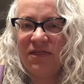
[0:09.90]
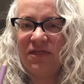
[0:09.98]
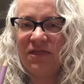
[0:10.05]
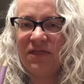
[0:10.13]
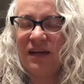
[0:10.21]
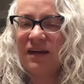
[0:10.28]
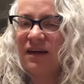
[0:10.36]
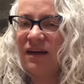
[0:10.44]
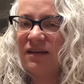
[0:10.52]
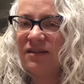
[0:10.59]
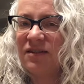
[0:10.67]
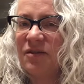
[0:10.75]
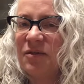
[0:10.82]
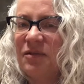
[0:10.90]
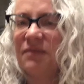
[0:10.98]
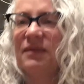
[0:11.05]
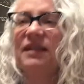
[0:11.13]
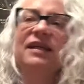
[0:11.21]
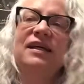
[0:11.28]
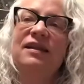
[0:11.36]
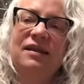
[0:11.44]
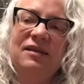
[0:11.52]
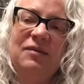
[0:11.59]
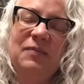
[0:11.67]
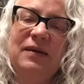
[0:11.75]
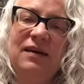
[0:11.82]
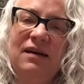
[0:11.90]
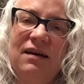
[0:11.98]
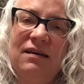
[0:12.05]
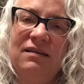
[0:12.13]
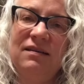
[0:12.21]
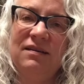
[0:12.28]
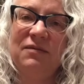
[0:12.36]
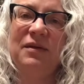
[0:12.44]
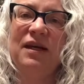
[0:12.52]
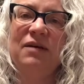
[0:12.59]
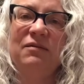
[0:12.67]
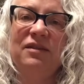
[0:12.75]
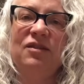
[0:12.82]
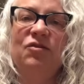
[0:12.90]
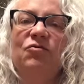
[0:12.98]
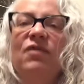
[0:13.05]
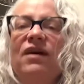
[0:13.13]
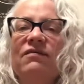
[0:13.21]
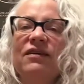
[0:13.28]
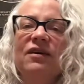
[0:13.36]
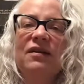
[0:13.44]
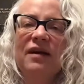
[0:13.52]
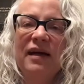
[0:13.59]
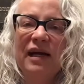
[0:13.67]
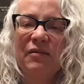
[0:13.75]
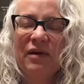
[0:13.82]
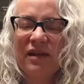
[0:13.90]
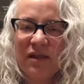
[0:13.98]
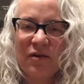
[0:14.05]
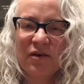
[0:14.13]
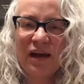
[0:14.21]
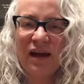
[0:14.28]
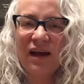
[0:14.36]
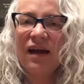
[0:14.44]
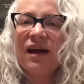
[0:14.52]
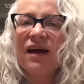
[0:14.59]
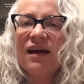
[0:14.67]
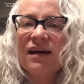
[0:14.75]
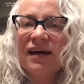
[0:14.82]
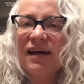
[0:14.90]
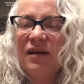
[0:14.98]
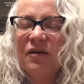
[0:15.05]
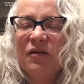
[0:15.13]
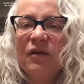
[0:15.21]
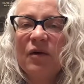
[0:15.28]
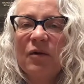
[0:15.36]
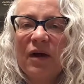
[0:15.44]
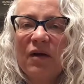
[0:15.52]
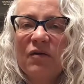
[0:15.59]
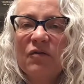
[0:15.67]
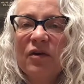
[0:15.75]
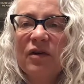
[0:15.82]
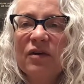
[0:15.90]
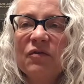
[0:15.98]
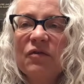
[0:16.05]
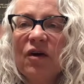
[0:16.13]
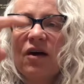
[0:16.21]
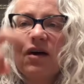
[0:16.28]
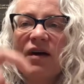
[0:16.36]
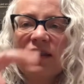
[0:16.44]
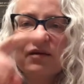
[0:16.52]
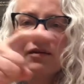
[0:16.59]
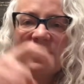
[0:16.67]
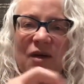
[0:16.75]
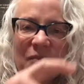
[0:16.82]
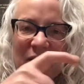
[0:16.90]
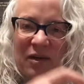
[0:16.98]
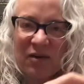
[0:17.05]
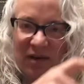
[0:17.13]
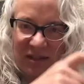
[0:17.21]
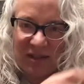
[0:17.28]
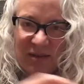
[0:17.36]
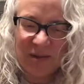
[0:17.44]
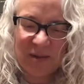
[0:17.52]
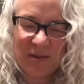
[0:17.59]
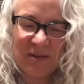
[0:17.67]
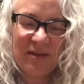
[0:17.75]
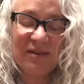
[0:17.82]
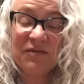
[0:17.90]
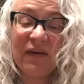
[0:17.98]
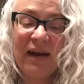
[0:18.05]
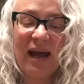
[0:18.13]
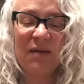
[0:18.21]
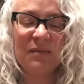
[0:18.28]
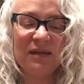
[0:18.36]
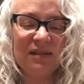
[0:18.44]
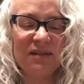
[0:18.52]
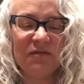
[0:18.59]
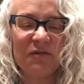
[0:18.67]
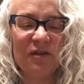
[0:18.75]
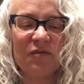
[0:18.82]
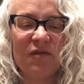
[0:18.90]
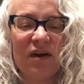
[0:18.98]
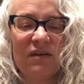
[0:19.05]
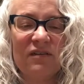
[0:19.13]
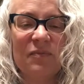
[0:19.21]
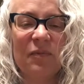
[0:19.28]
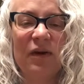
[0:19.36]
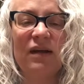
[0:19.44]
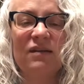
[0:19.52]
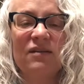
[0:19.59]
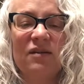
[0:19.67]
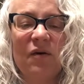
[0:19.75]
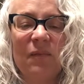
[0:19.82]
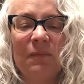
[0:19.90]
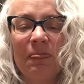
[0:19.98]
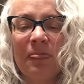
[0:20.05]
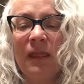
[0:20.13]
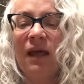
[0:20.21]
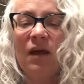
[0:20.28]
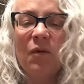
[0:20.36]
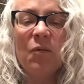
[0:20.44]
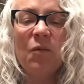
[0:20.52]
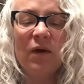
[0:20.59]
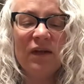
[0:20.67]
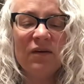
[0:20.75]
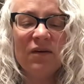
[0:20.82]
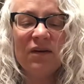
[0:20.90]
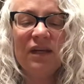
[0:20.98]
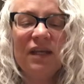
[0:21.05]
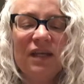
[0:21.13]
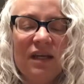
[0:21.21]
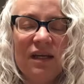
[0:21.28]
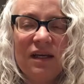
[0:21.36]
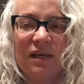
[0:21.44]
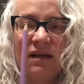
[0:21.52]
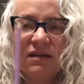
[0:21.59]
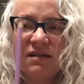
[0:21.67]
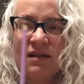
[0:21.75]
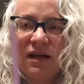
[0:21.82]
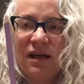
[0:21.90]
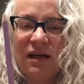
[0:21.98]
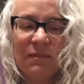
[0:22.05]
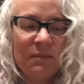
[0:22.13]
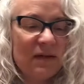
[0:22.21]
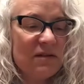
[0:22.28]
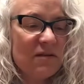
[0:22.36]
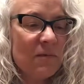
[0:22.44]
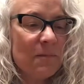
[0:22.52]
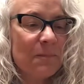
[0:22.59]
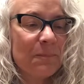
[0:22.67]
thinking to do something like this because when I was driving on the highway the other day, I had to slow down for a little frog that was hopping across the road. So I was very happy to see the first frog of spring. So what you're gonna need is a pencil,